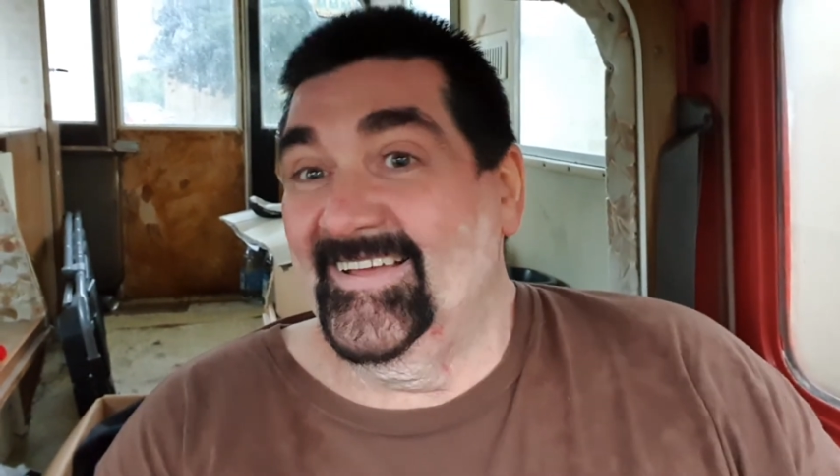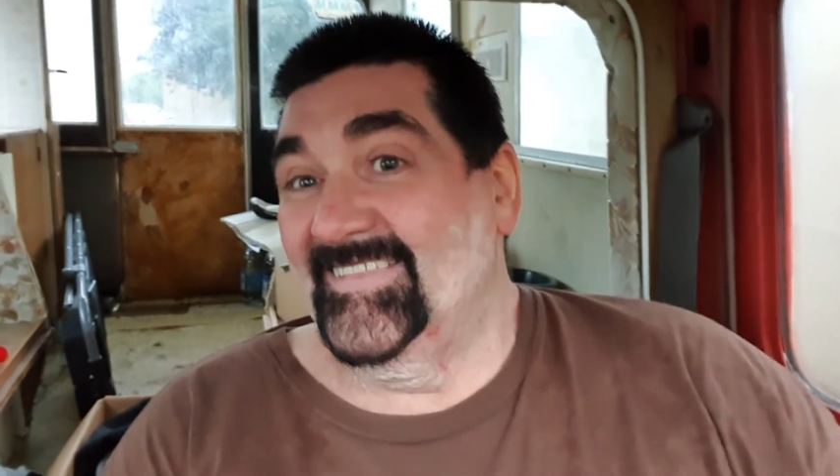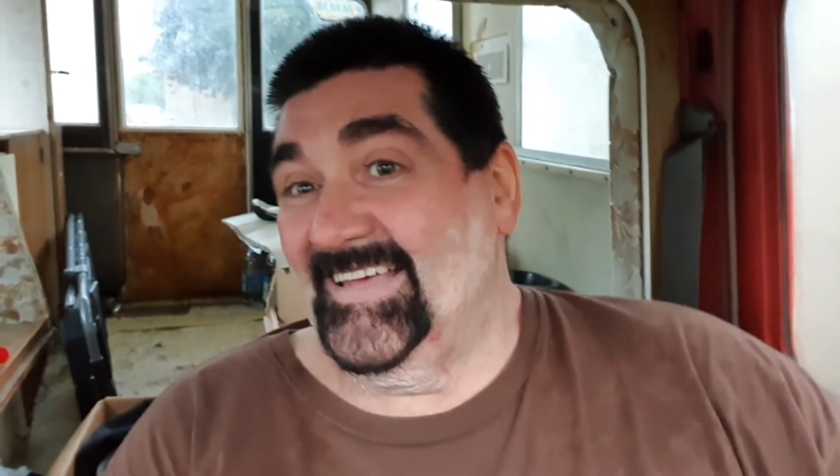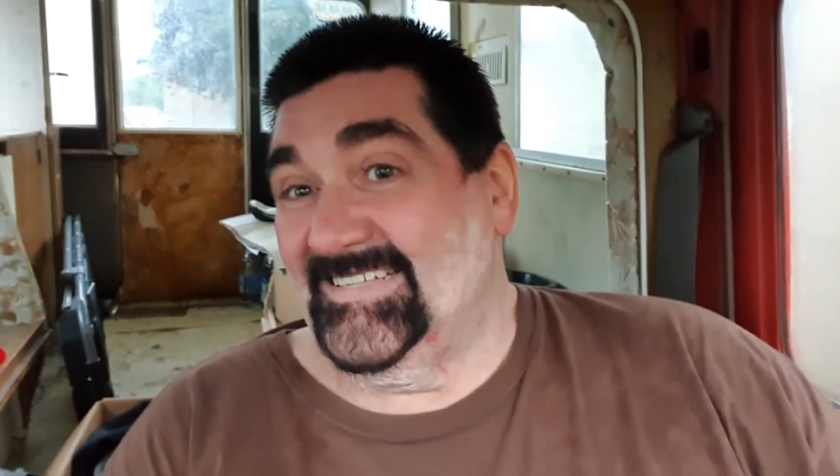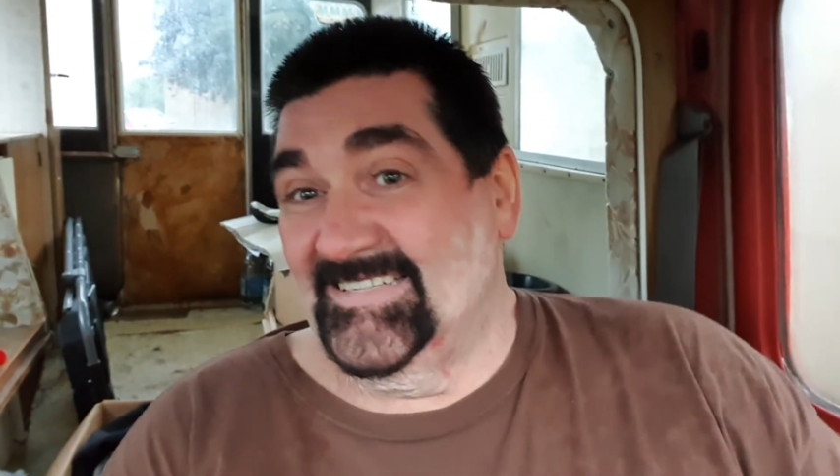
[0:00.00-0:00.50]

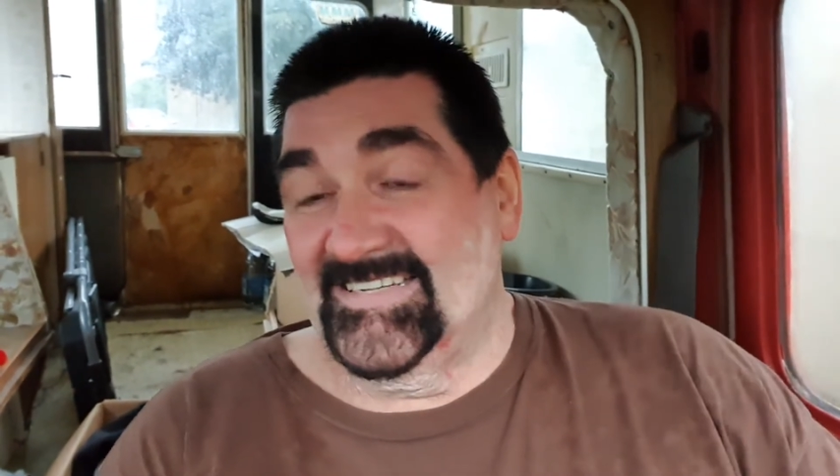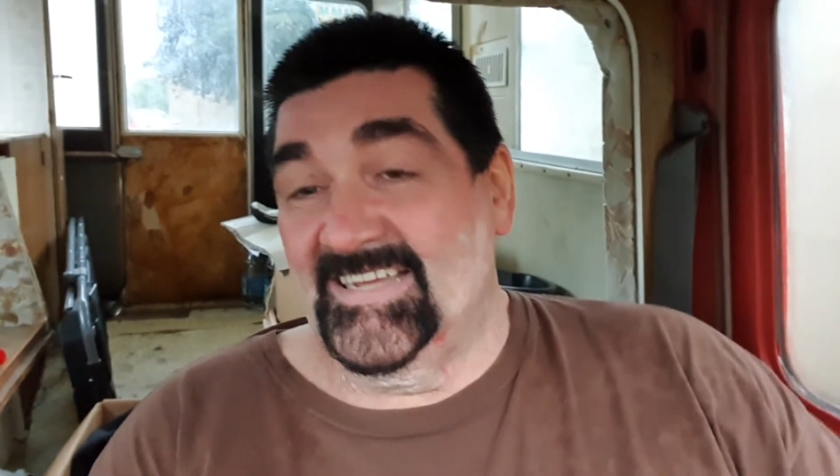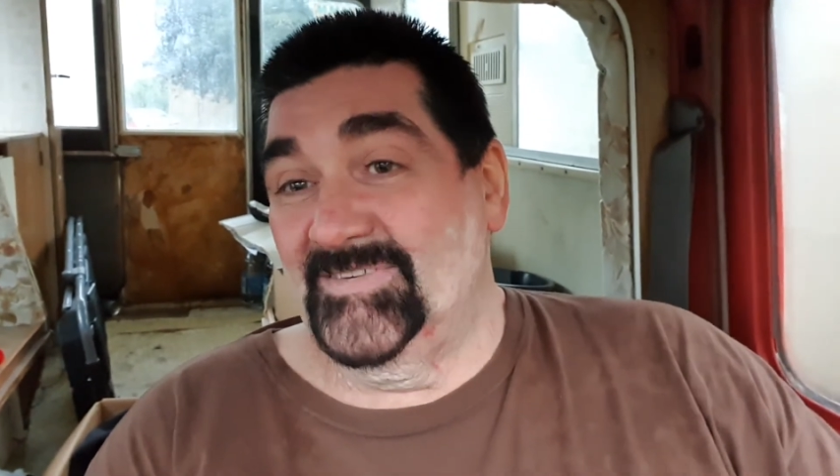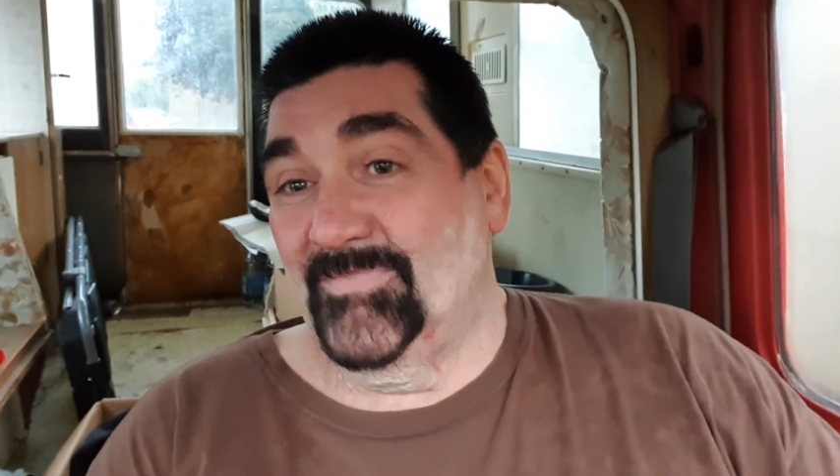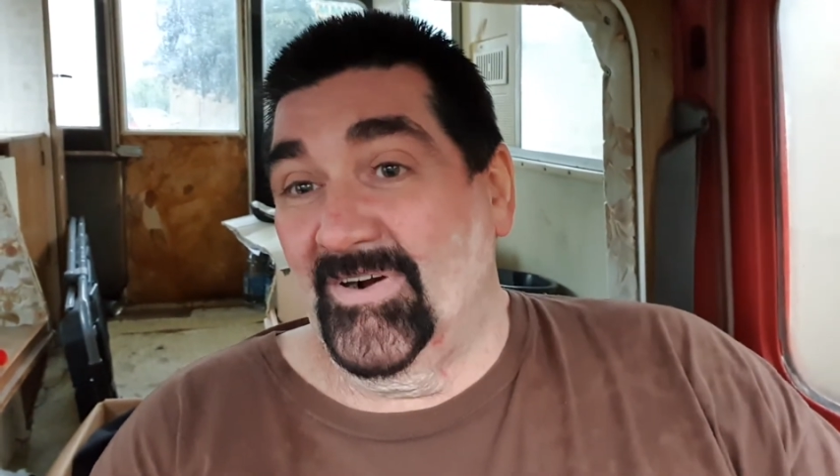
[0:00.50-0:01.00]
that's
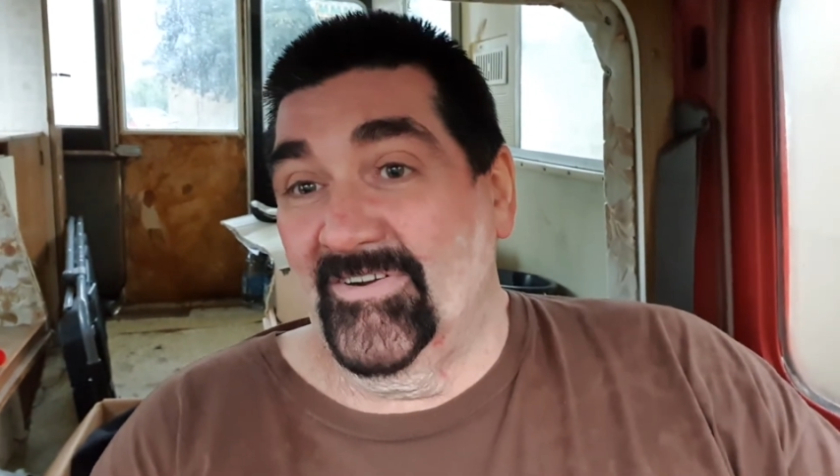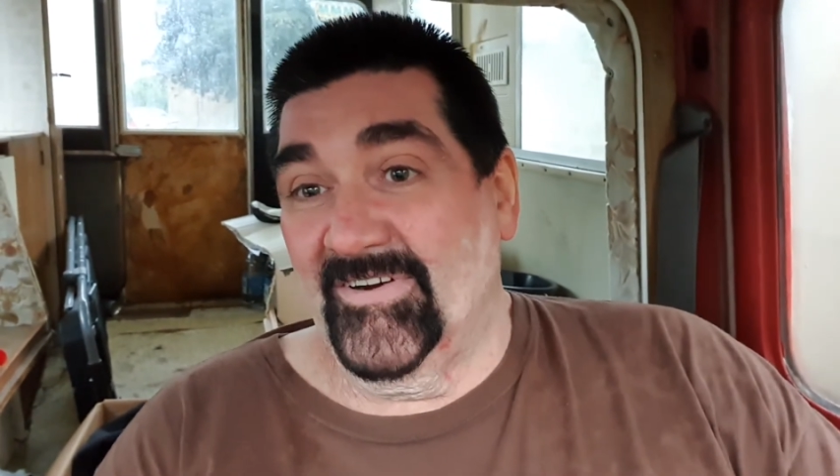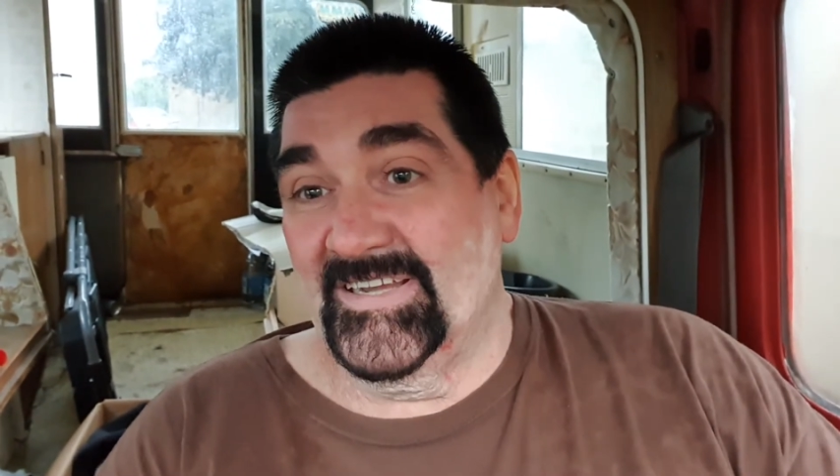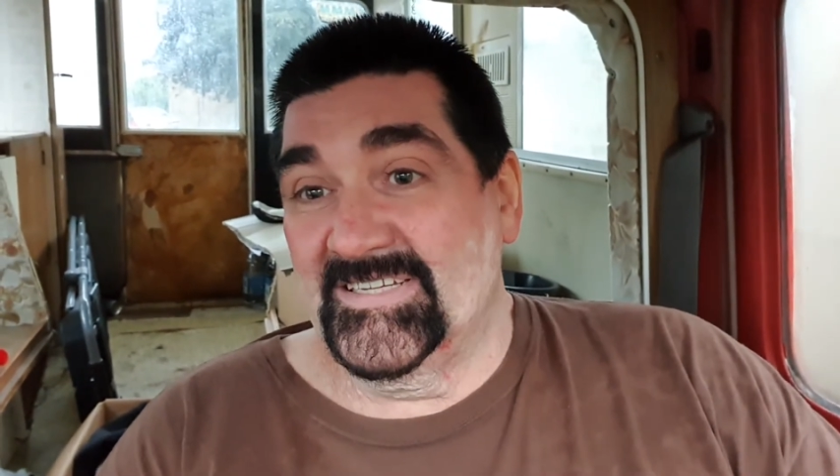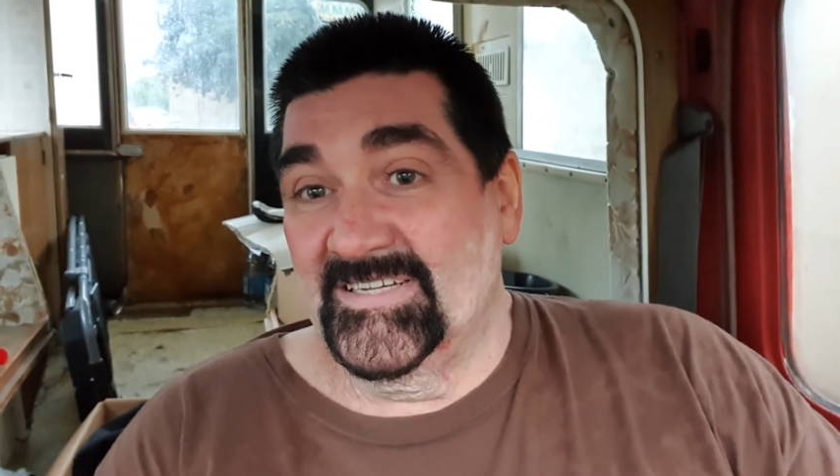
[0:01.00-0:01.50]
today's
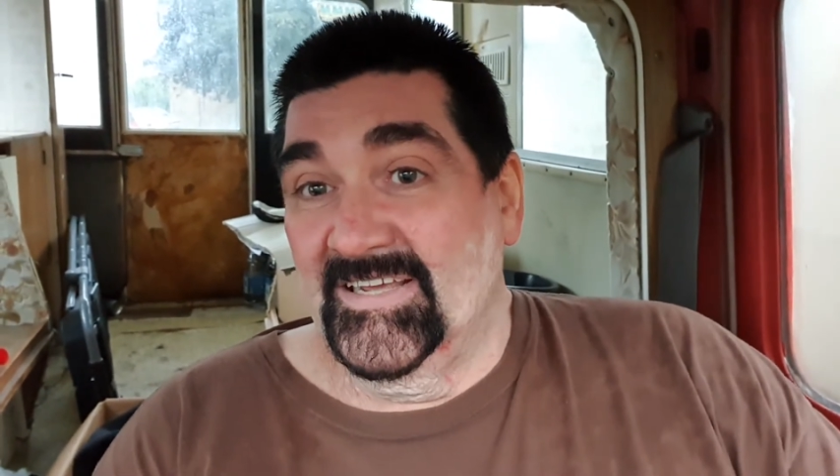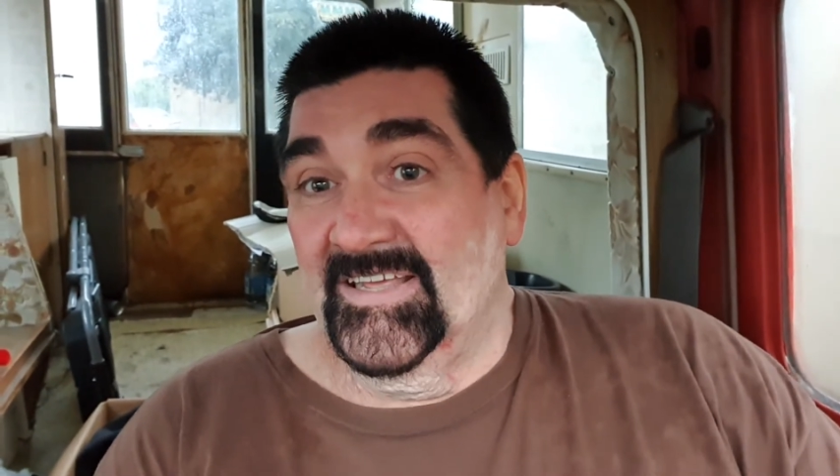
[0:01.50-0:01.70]
progress.